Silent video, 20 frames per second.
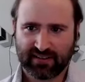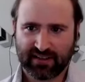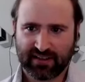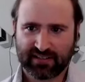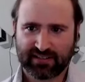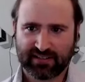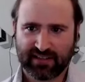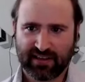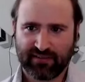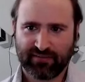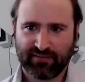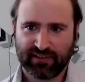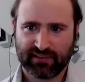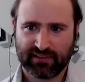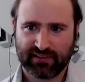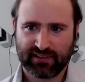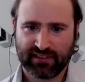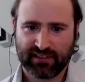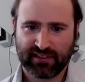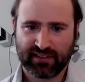
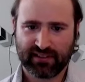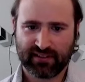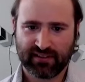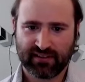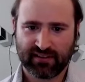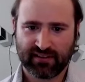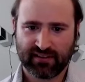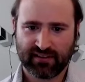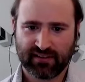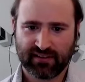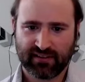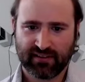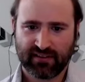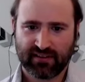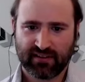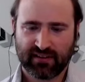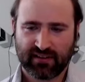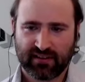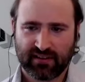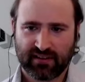definitely
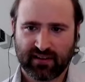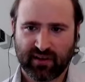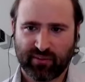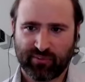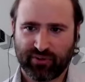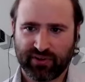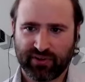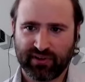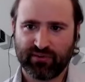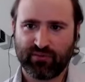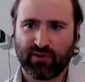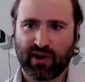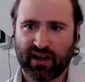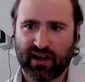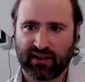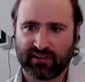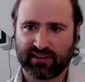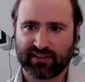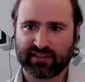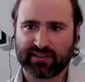a pretty
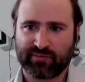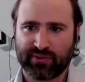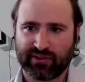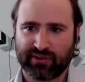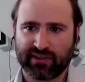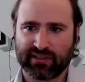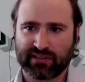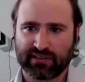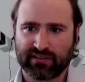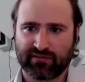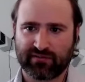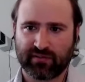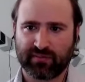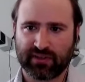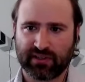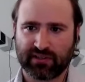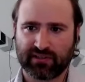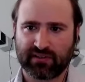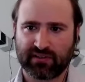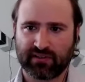wild experience for
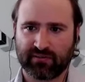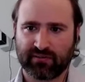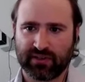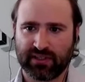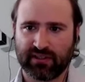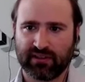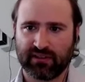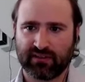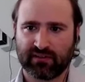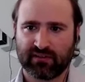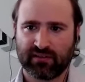me to be